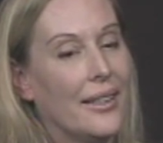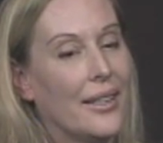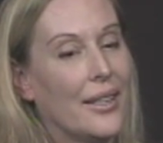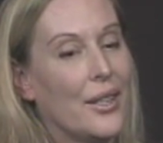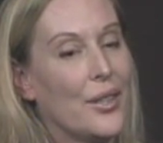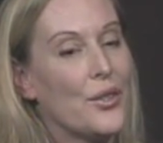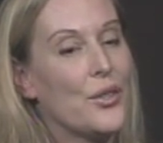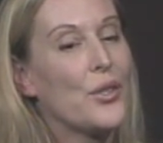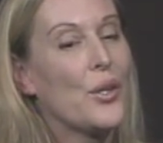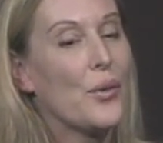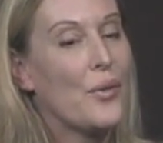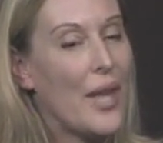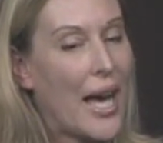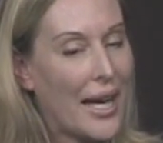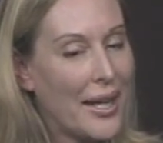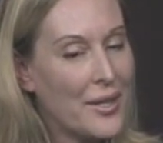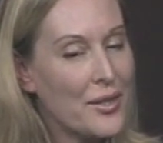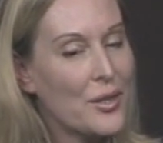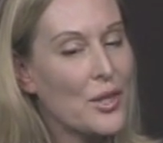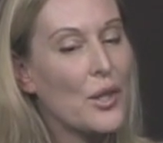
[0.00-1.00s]
So that
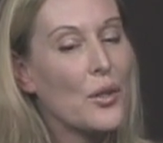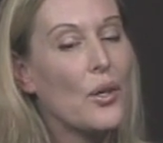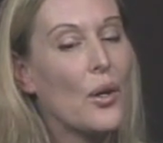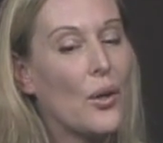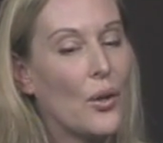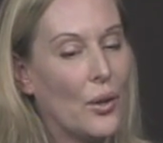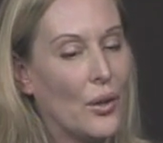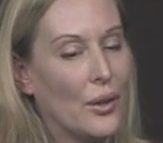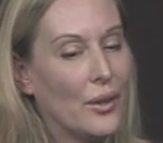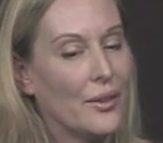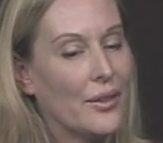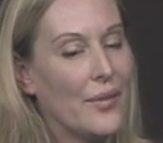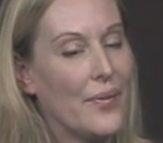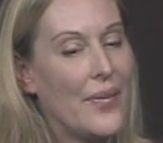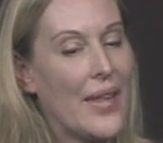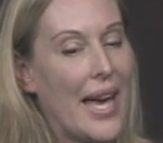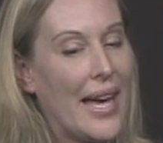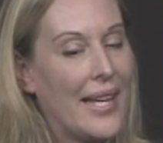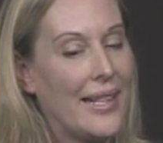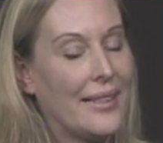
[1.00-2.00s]
is the goal,
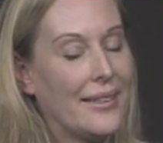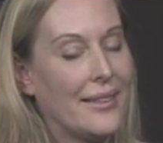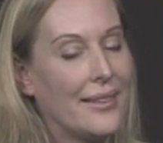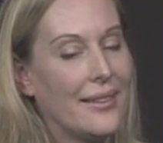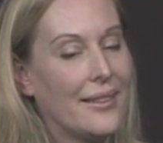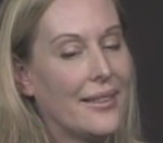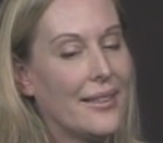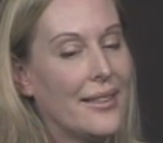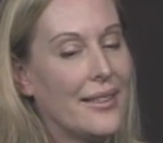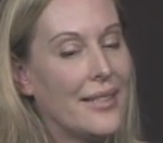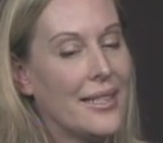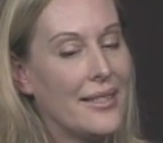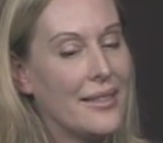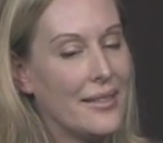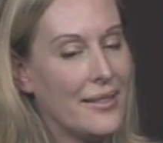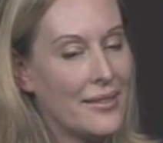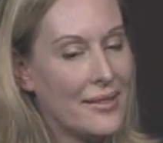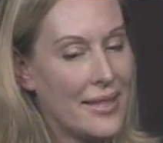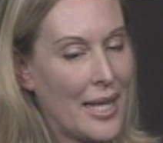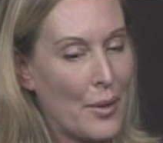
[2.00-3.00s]
that the
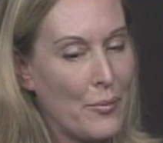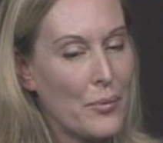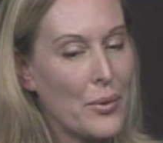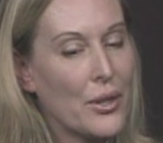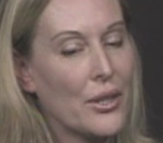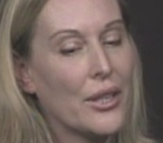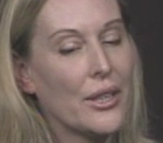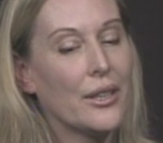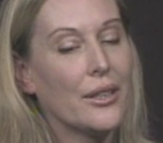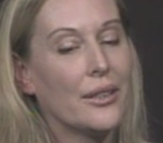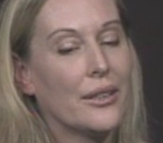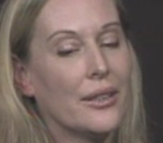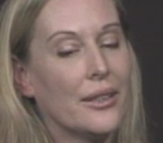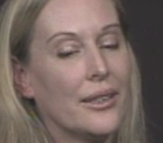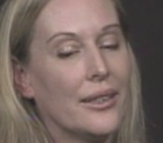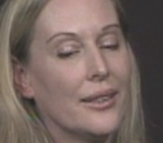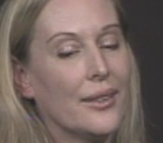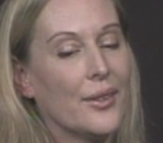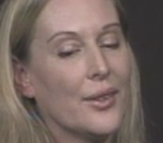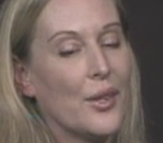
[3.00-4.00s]
December
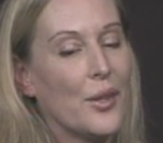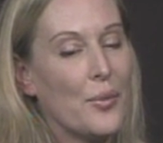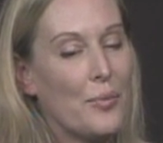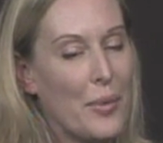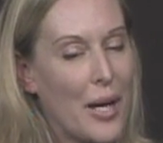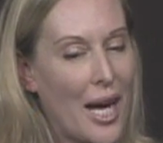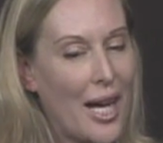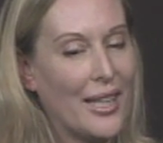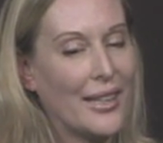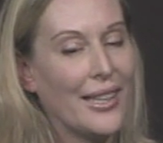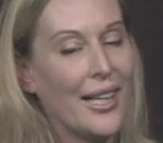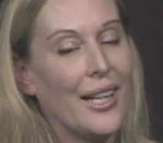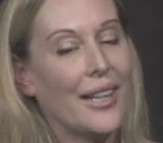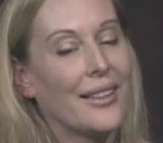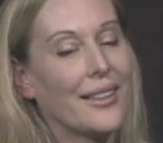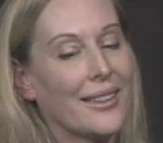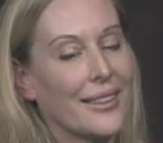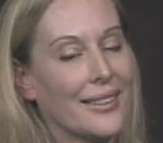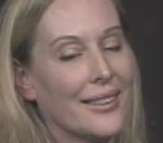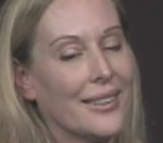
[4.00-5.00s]

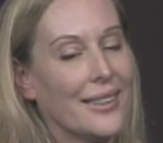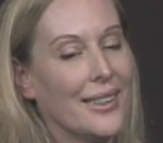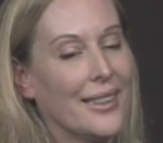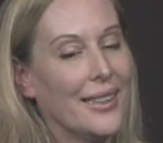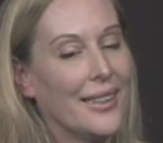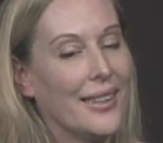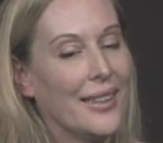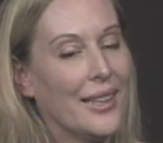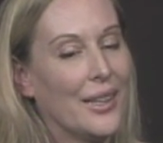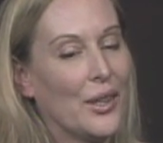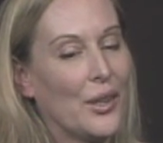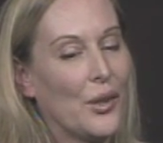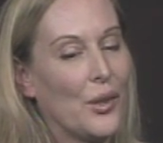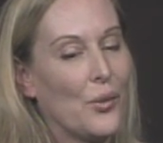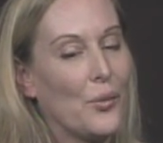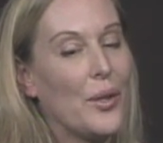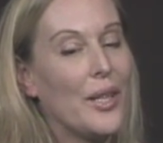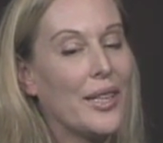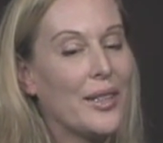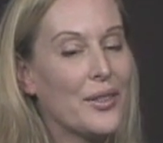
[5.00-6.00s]
potluck
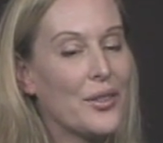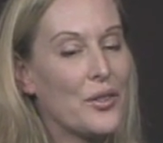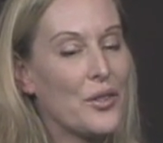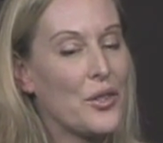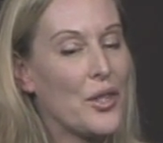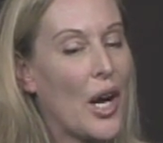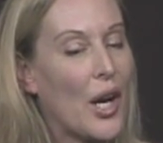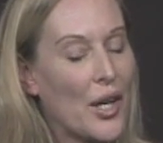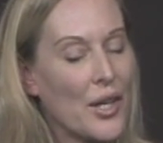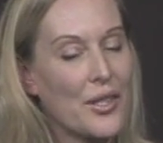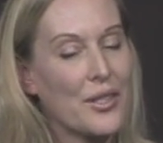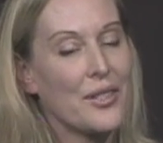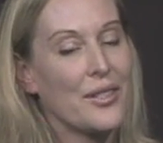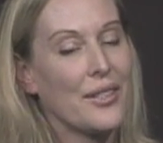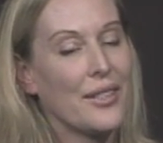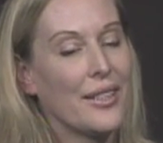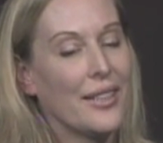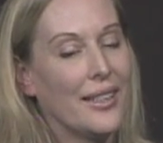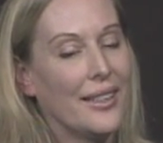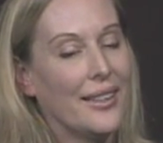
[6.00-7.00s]
will start
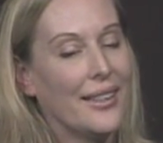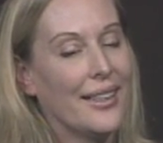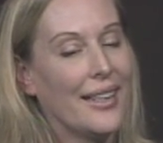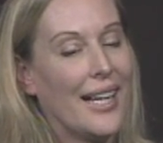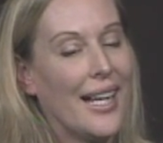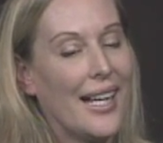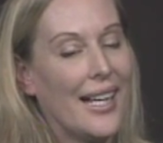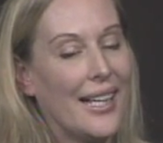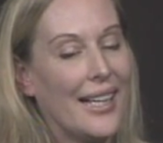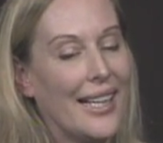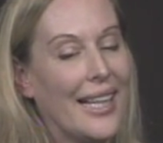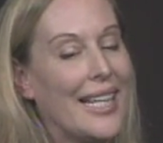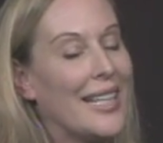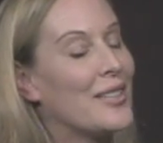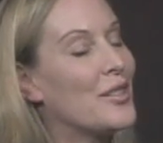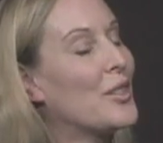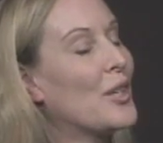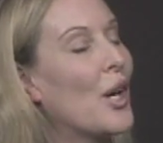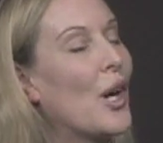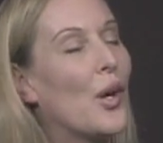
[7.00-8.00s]

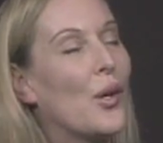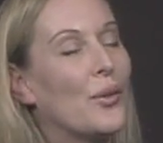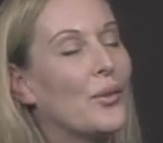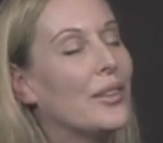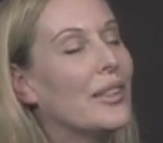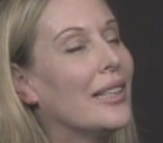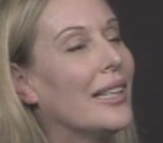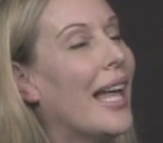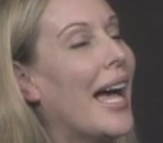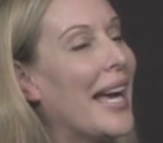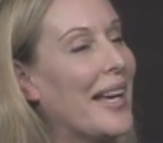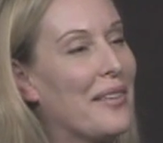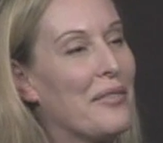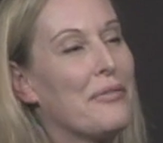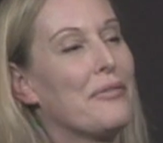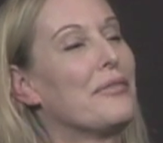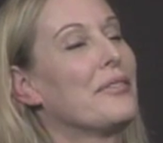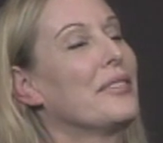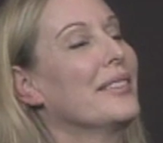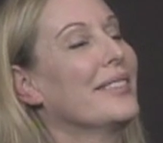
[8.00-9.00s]
its own
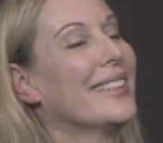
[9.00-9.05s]
life.